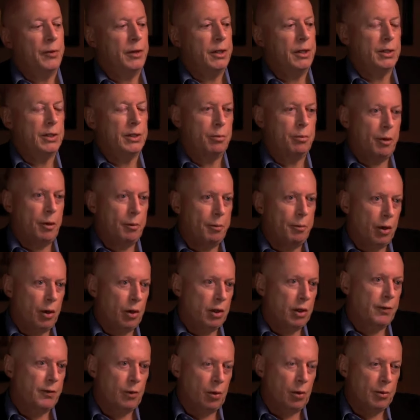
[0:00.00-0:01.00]
These would be
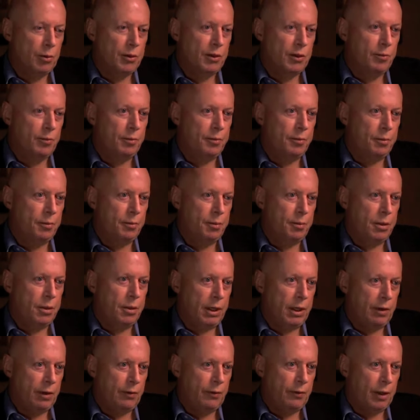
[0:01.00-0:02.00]
bogus forms of
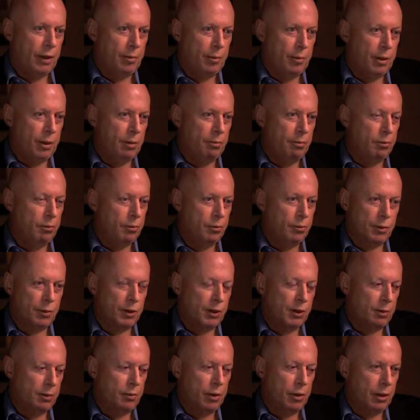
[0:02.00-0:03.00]
belief. They'd be
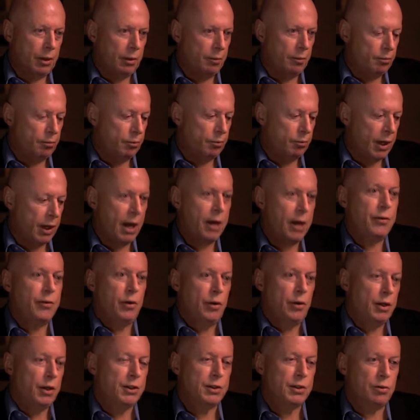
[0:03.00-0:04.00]
simply
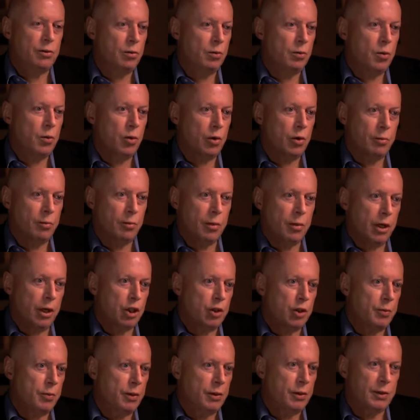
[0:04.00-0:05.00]
behaviorist, reward and
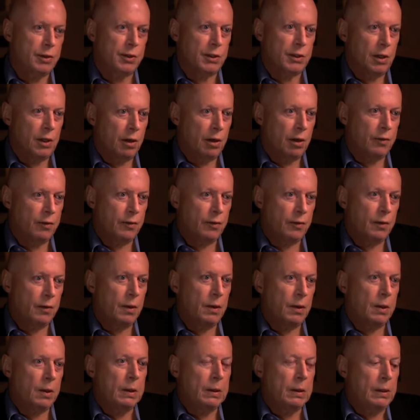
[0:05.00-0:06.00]
punishment stuff,
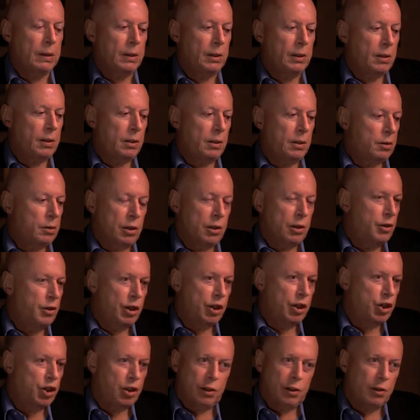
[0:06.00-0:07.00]

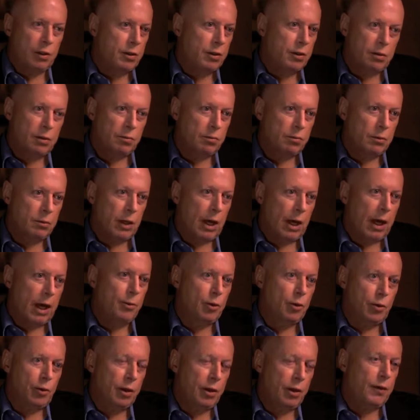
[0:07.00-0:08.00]
conditioned
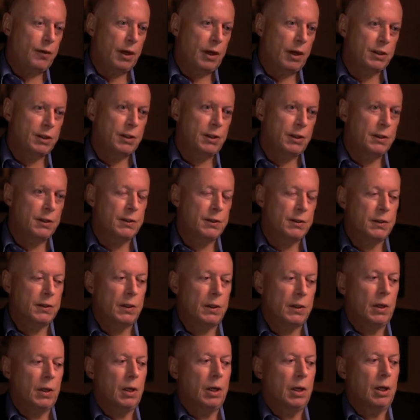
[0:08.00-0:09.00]
animal reflexes,
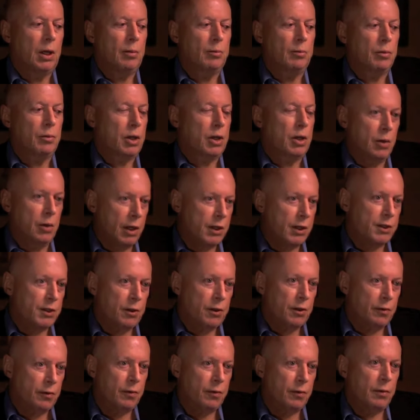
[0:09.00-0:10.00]

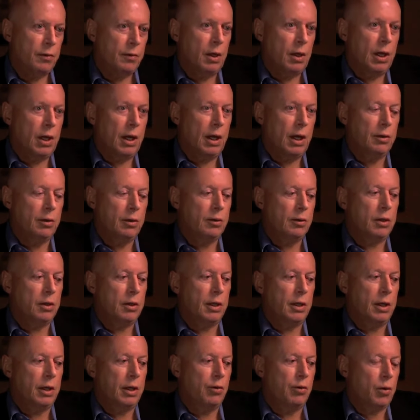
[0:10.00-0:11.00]
coercive, and
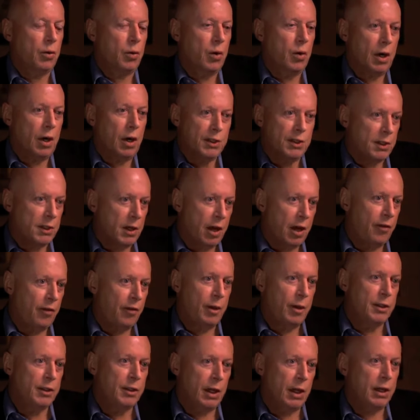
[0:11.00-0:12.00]
they'd require a slave
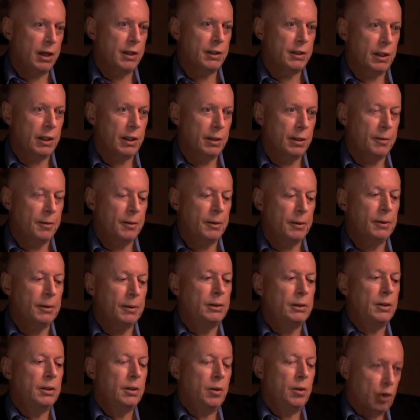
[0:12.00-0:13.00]
mentality,
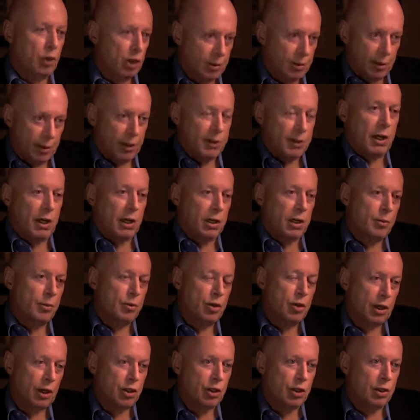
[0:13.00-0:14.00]
which is my second
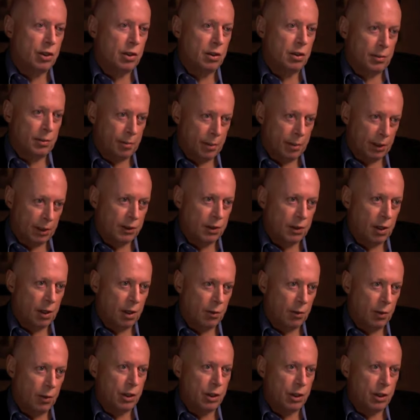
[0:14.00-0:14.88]
objection to the Pascal